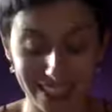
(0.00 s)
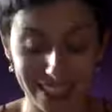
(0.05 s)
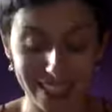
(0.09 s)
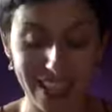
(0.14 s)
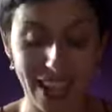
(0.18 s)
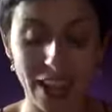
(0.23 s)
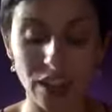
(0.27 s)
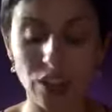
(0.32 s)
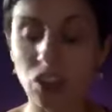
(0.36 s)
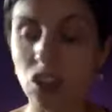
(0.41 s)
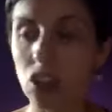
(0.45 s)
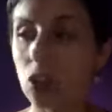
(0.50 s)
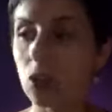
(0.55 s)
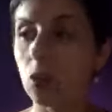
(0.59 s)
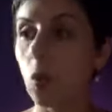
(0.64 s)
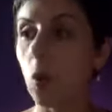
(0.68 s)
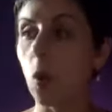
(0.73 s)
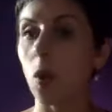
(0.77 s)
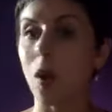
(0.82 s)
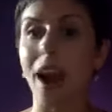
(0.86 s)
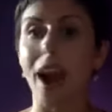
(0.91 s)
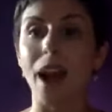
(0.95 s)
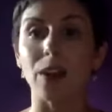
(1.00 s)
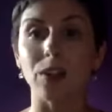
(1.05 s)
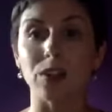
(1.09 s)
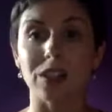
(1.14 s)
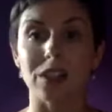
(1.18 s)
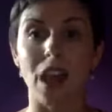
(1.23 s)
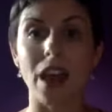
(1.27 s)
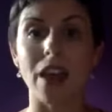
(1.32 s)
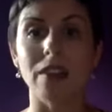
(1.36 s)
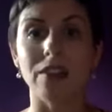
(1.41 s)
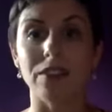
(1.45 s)
inside you or
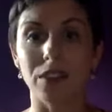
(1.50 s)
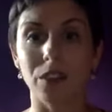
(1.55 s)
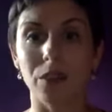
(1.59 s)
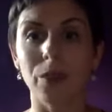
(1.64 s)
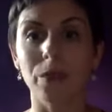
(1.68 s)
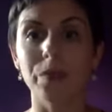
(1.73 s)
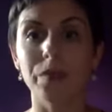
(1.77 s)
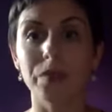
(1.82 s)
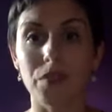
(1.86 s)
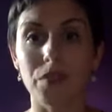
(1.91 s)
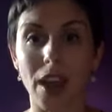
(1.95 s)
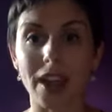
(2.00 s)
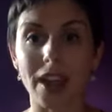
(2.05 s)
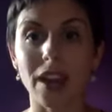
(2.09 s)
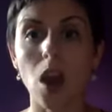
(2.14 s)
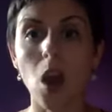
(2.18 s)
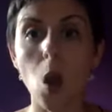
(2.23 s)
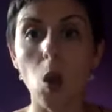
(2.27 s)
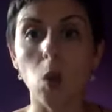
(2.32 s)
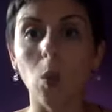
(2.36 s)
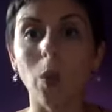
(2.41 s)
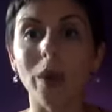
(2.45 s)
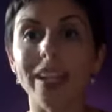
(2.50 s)
outside of you, right?